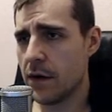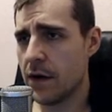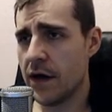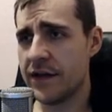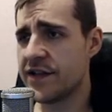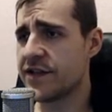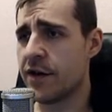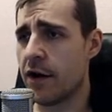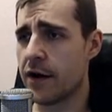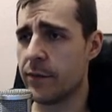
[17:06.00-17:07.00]
And this is
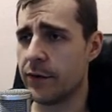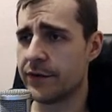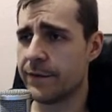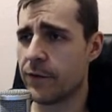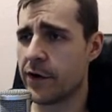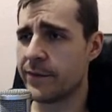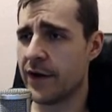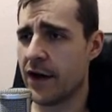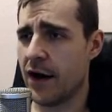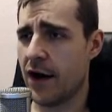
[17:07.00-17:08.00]
horrible. Deformed
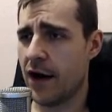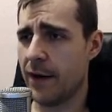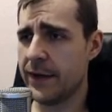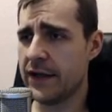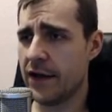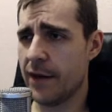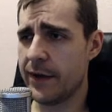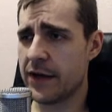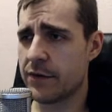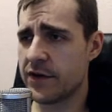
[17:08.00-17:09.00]
Hobby
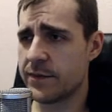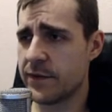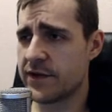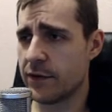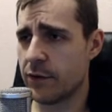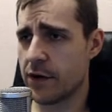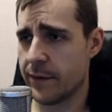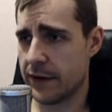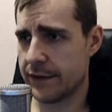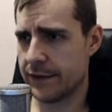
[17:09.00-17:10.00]
Lobby Christmas
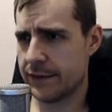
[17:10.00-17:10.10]
ornament.